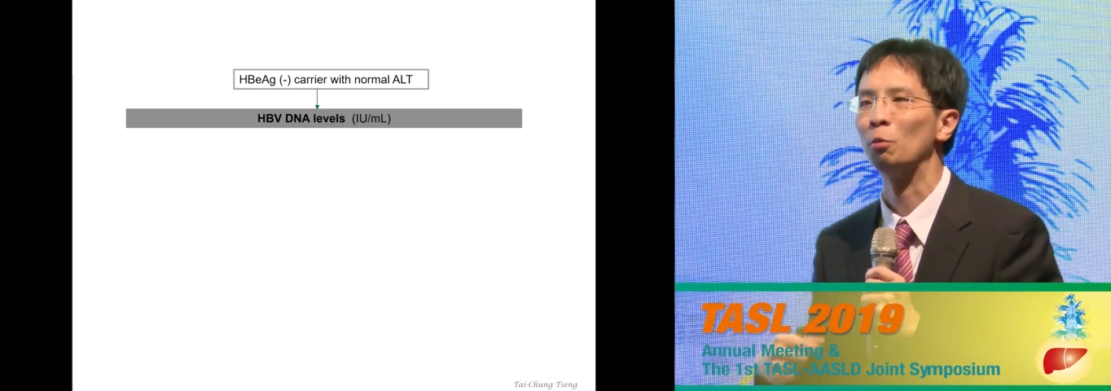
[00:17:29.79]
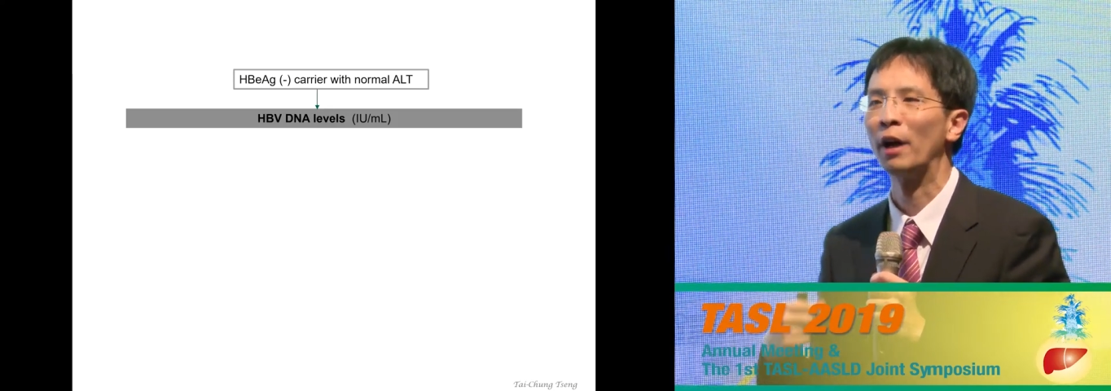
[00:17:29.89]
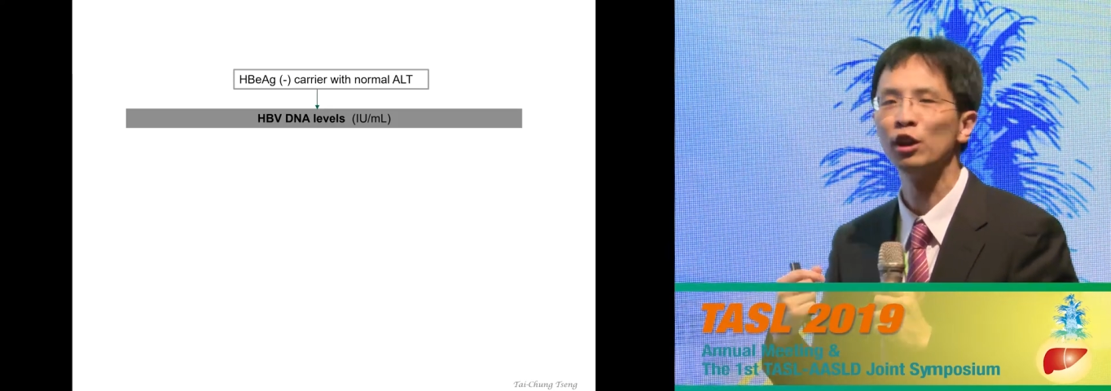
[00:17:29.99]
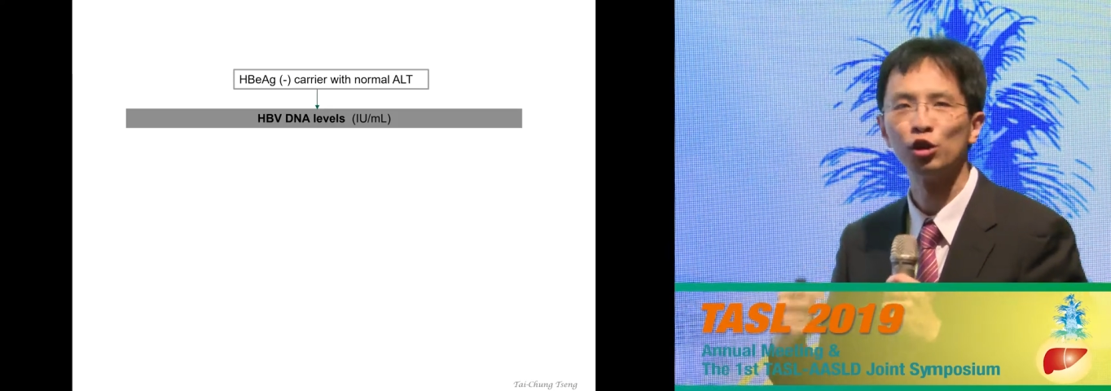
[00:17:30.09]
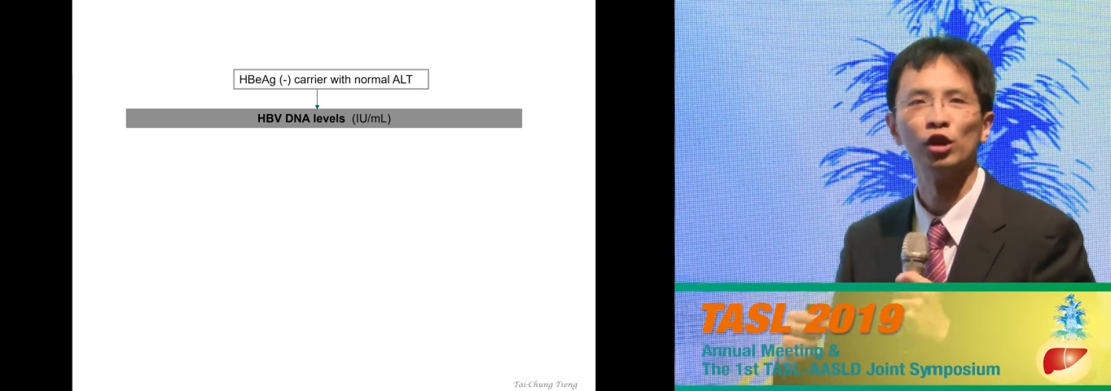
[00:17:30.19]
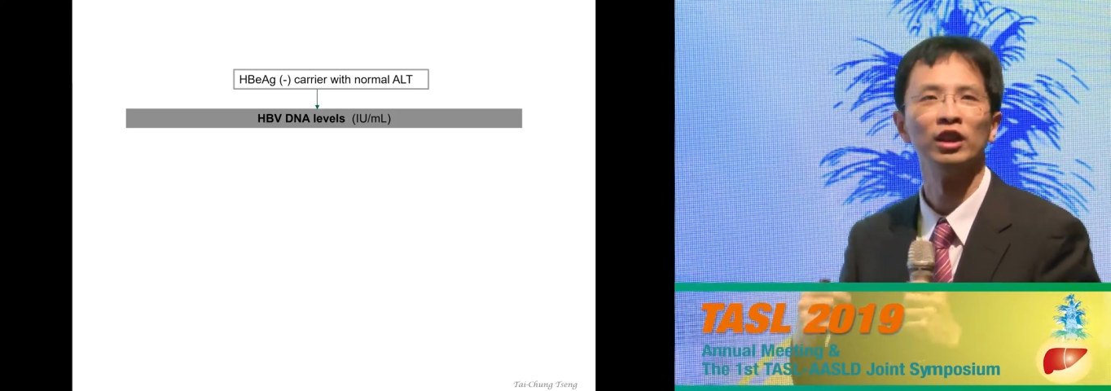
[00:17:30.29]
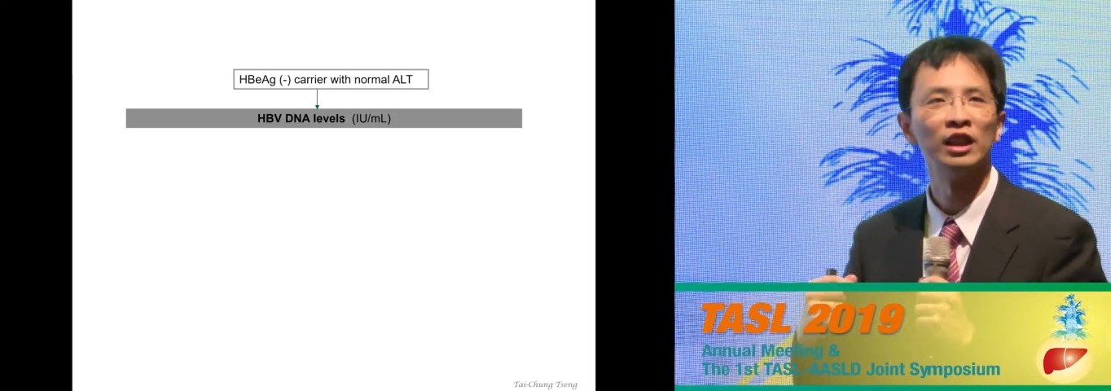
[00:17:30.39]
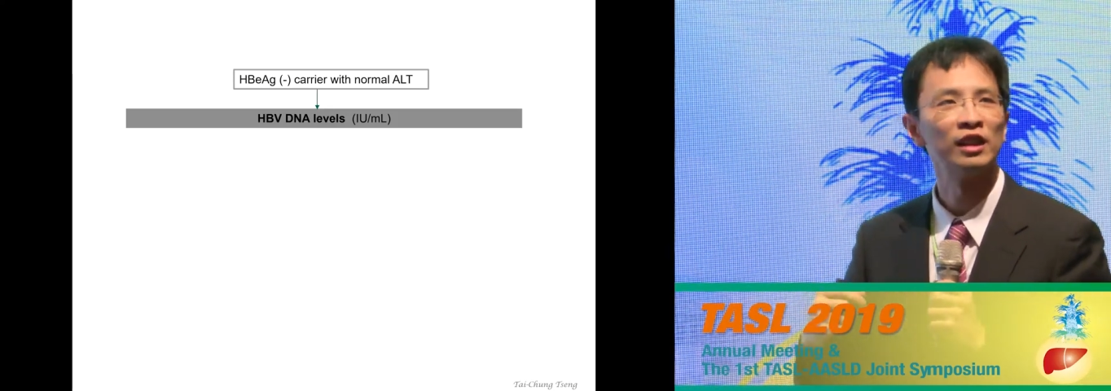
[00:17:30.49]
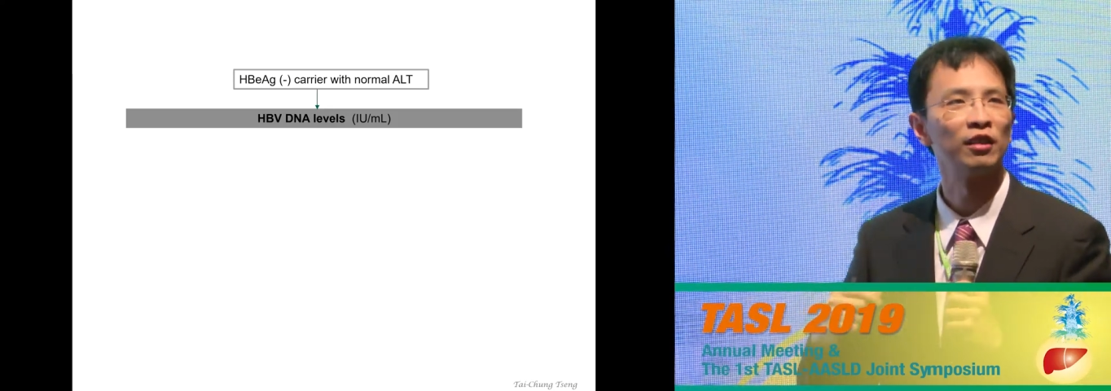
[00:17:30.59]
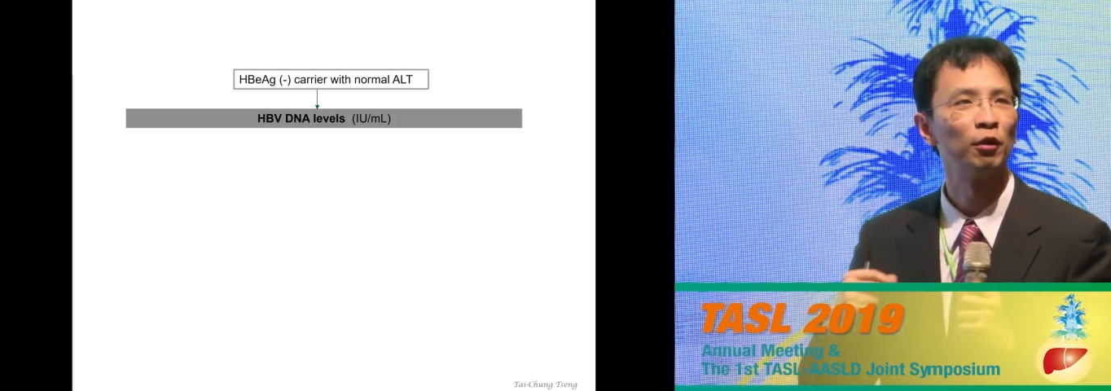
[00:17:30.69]
measure
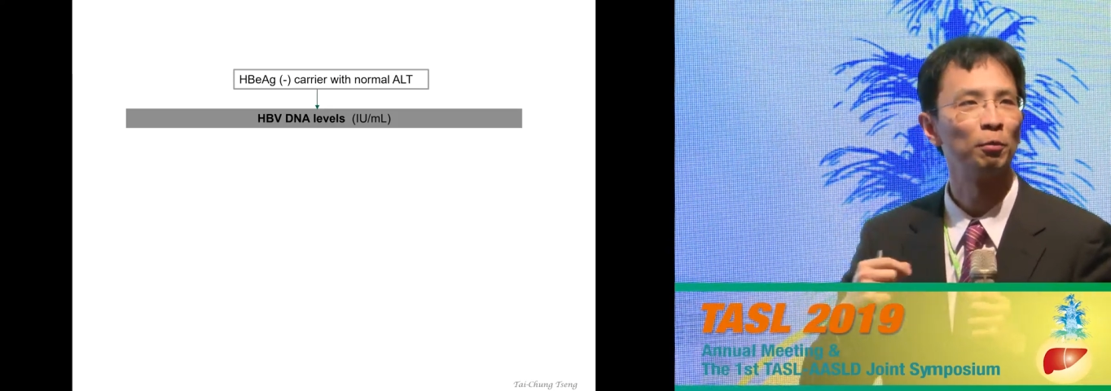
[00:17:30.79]
this